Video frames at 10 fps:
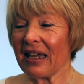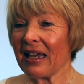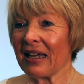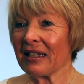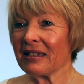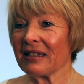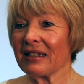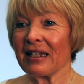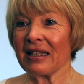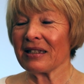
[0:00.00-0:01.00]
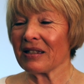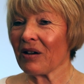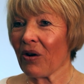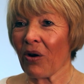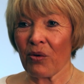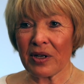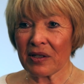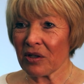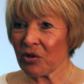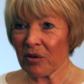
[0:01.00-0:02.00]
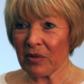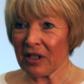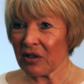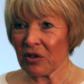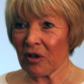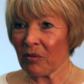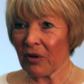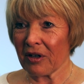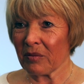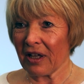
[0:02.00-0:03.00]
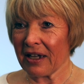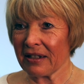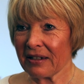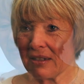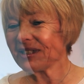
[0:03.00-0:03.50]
and it's always contributed to our bottom line.